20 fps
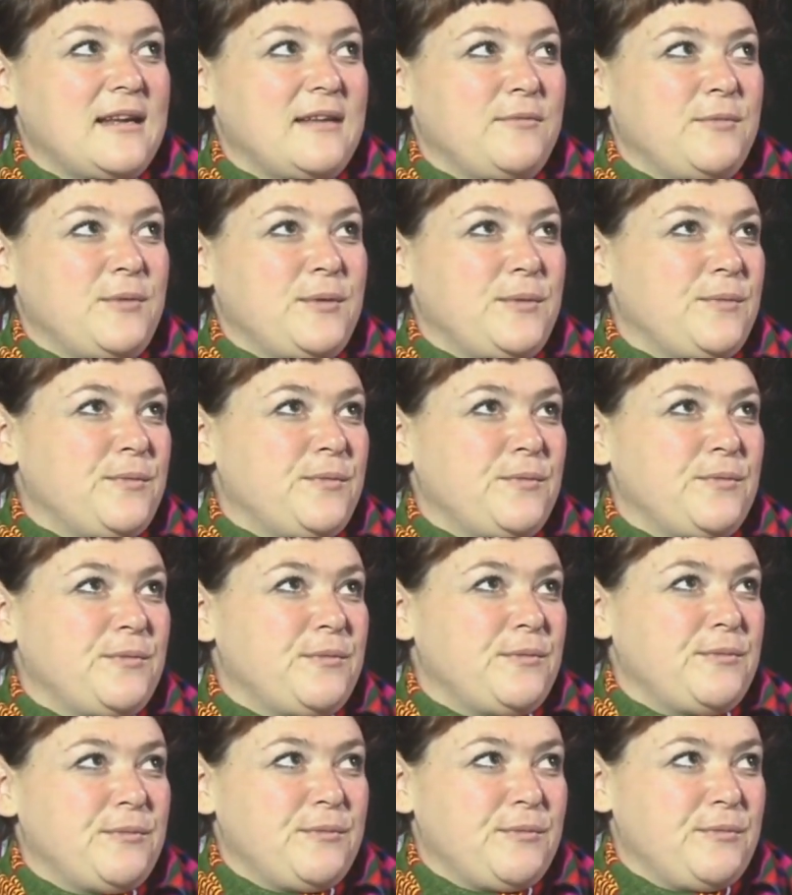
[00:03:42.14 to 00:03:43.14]
we
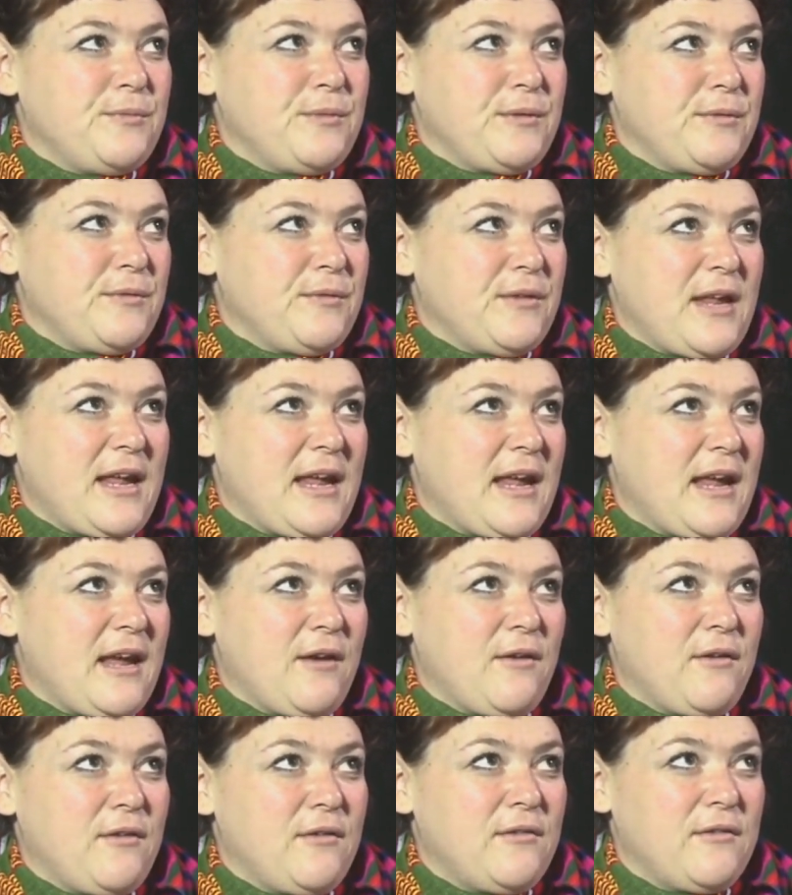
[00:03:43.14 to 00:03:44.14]
would hang
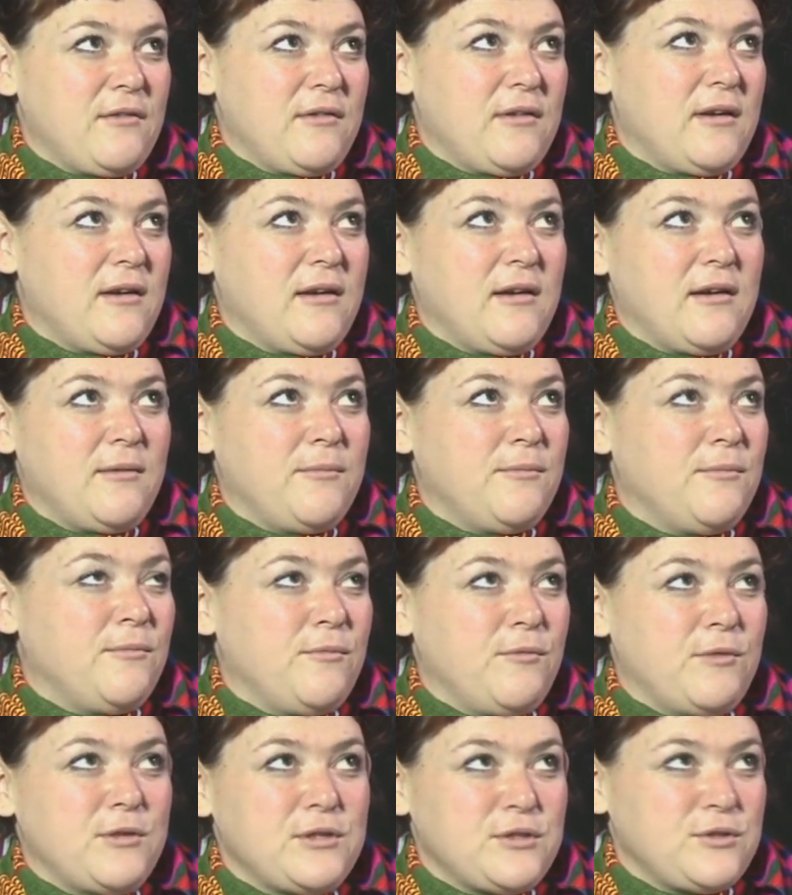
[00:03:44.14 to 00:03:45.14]
out
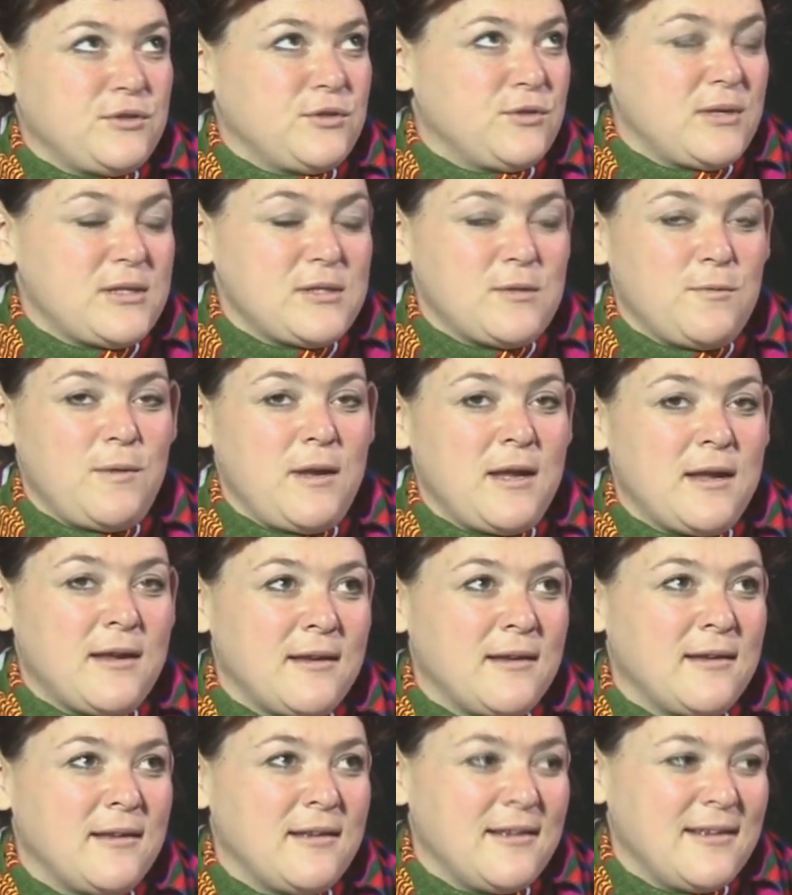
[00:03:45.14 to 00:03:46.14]
once or twice a
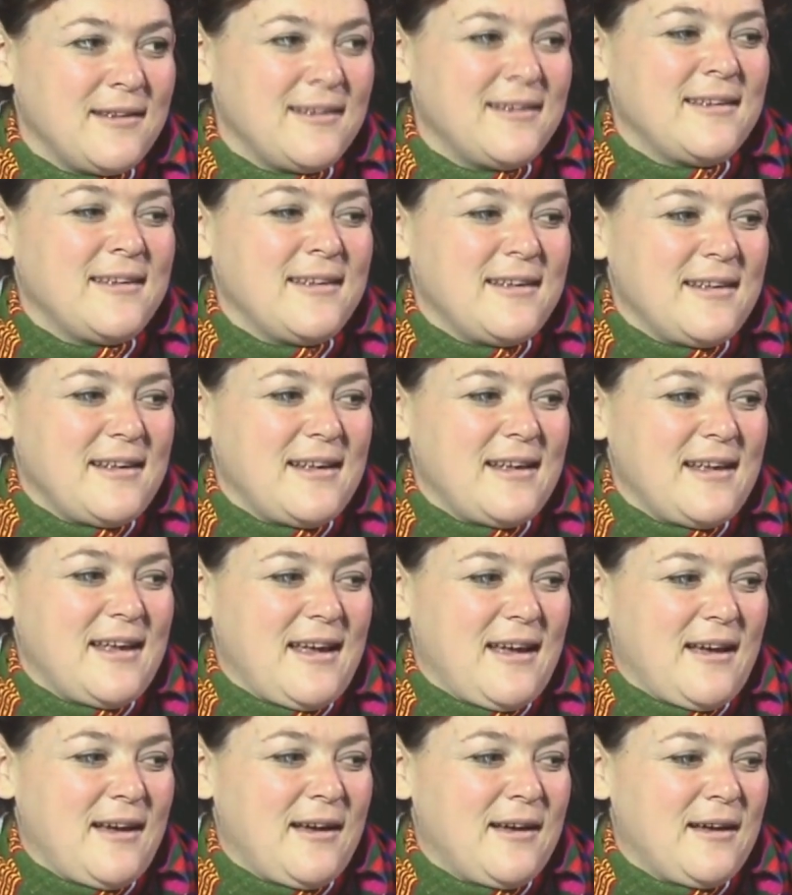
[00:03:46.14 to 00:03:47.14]
week,
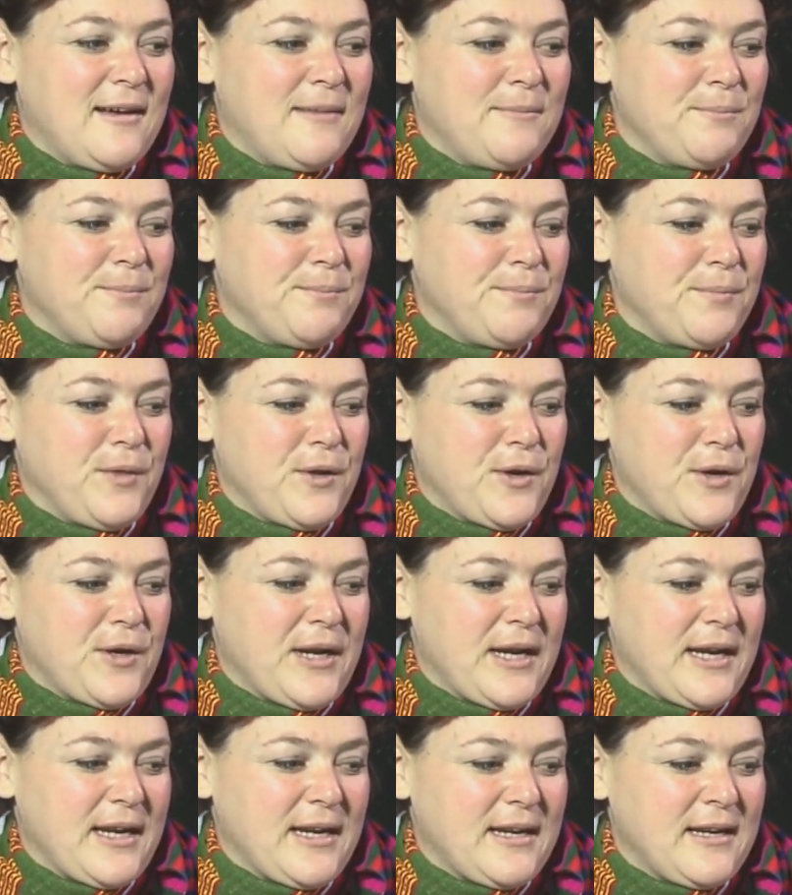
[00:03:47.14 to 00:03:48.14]

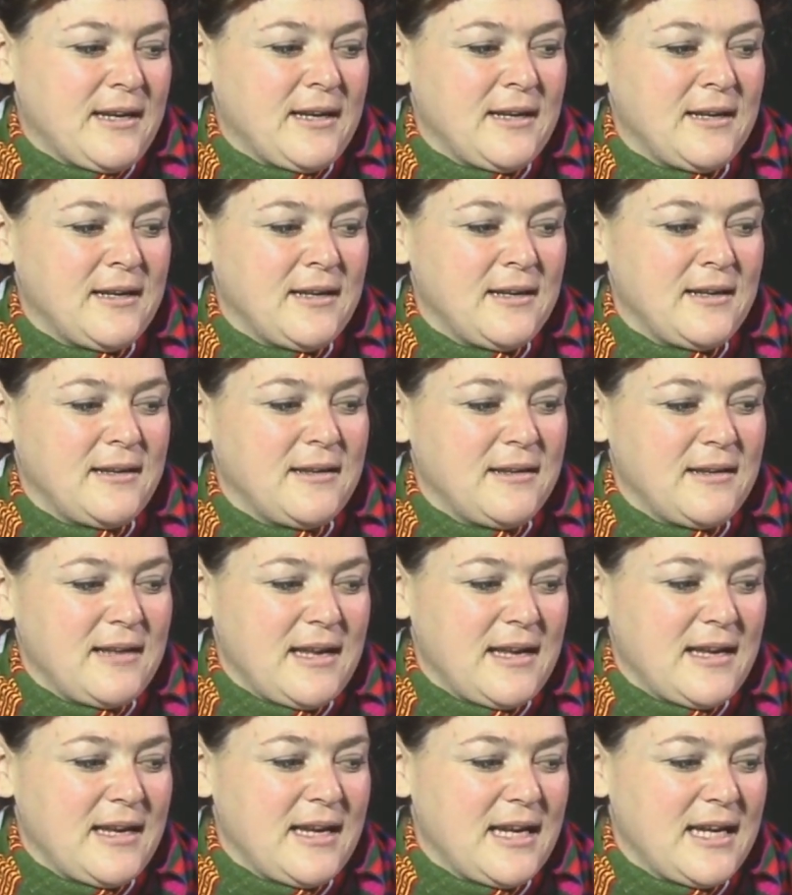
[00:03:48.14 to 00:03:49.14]
learning
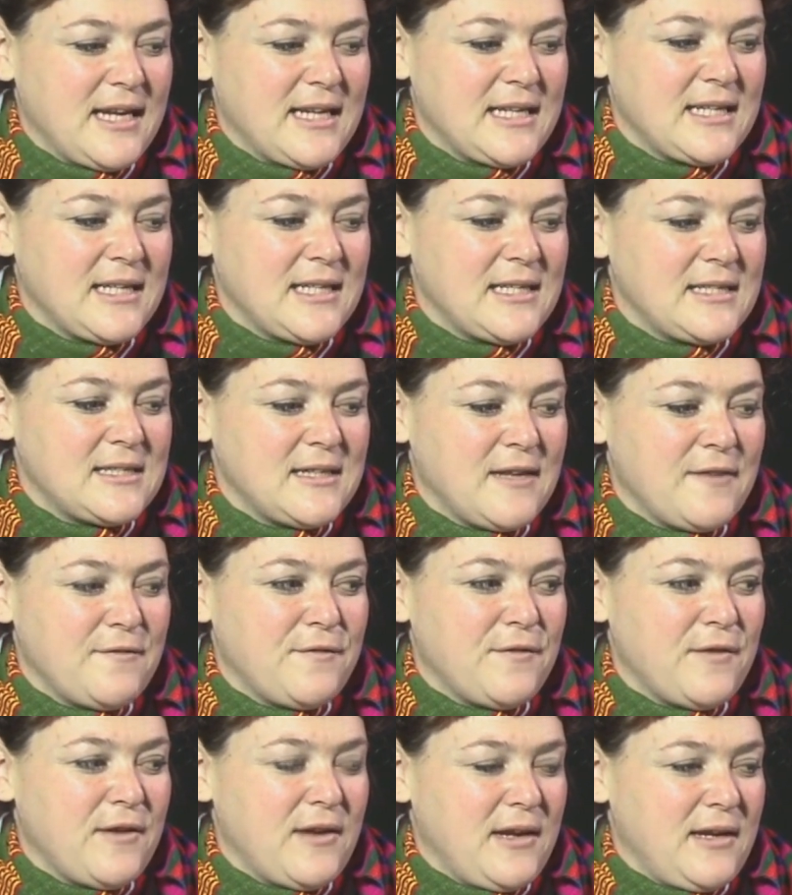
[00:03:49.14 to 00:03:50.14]
and getting into this
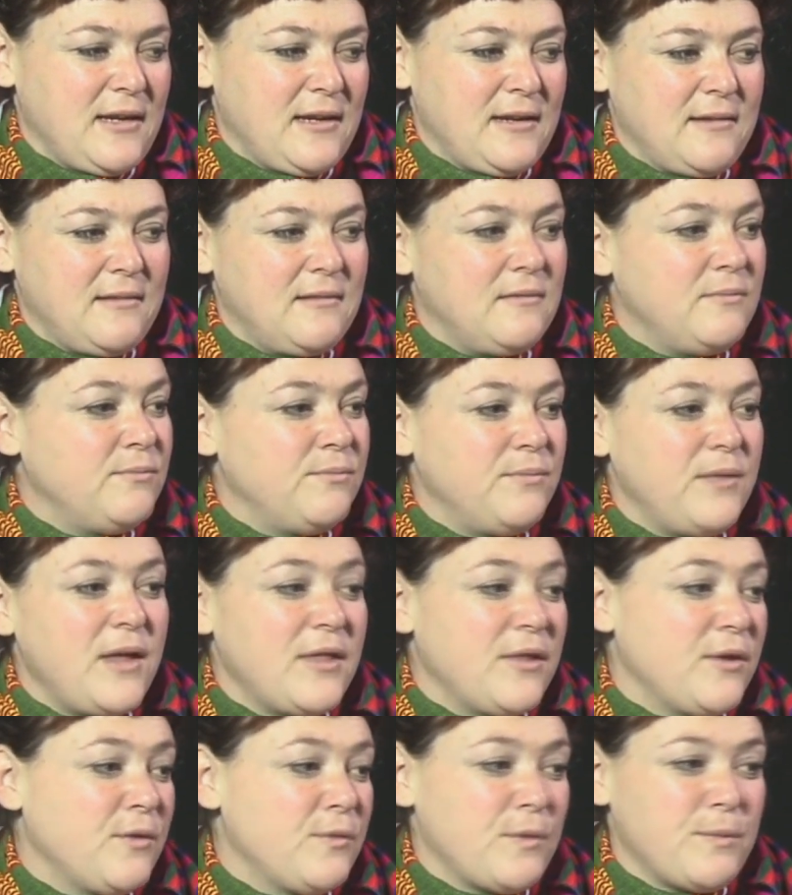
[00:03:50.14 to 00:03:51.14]
stuff. And
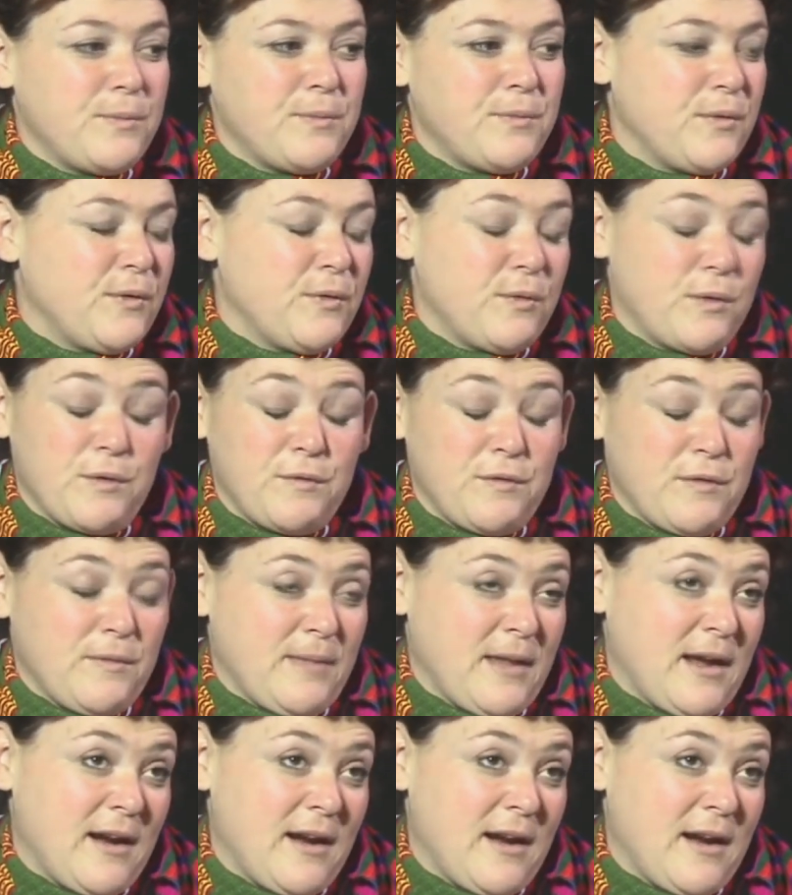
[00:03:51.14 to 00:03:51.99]
the group grew from